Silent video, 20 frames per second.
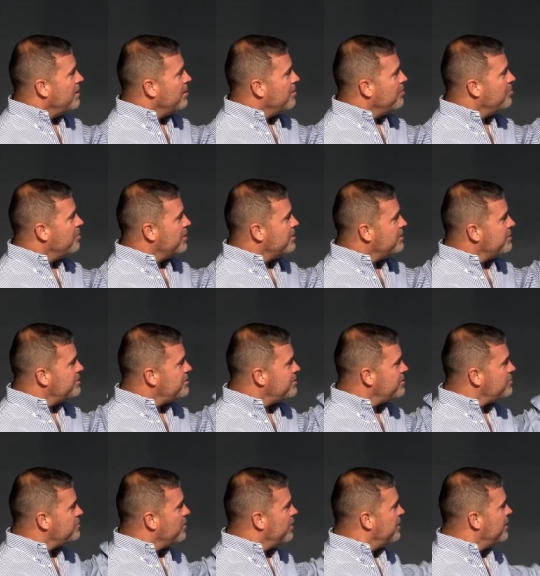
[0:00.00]
But this
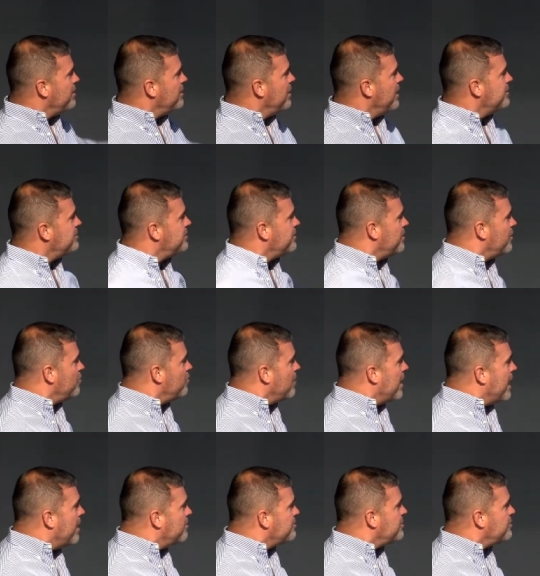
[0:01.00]
is what it does it
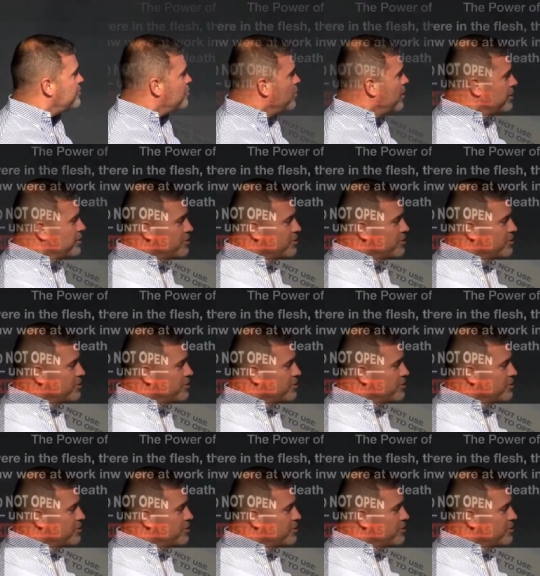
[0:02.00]
arouses when